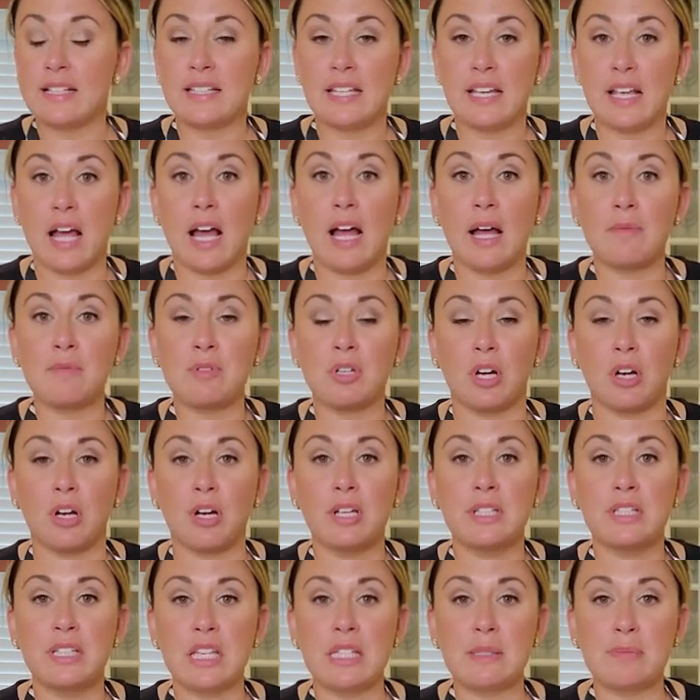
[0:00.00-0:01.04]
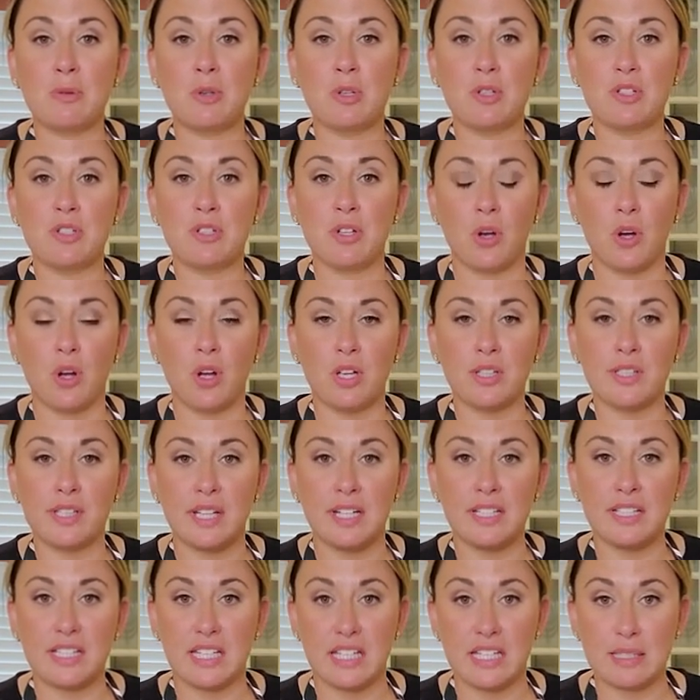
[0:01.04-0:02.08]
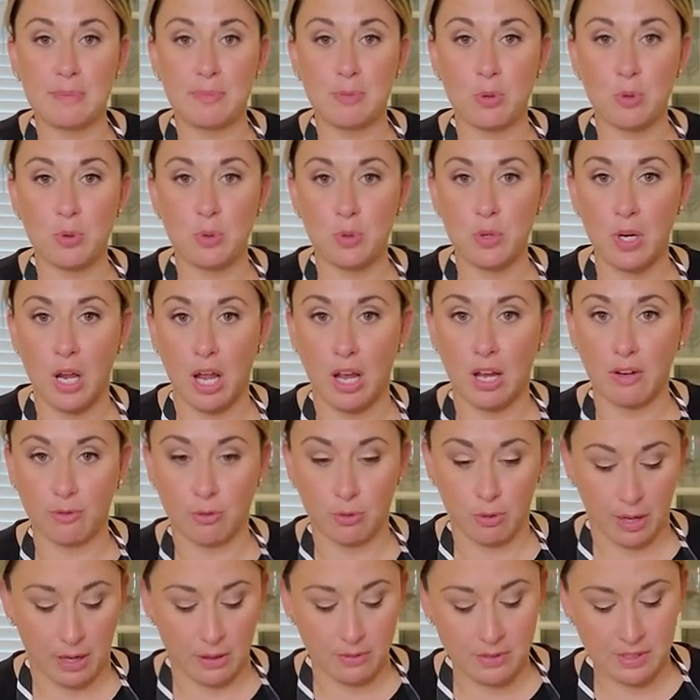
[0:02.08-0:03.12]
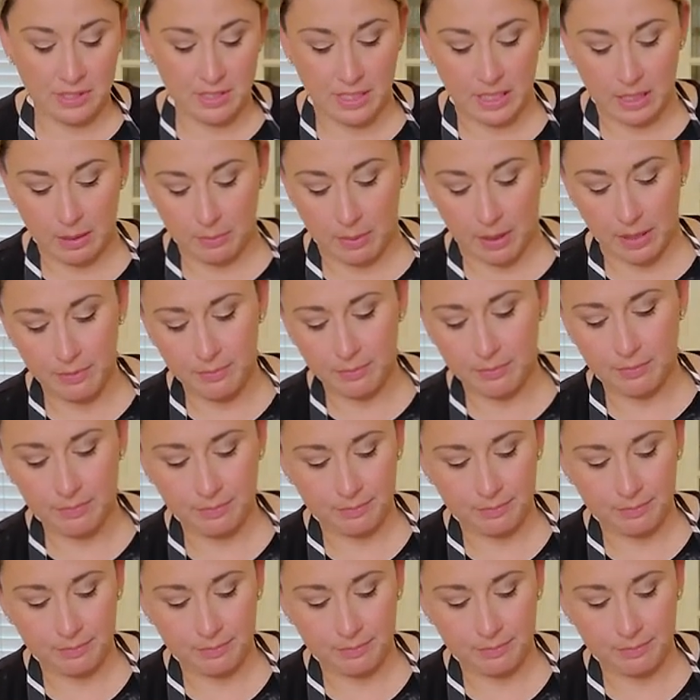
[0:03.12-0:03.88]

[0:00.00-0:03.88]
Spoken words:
a teaspoon of salt and a teaspoon of ground cinnamon,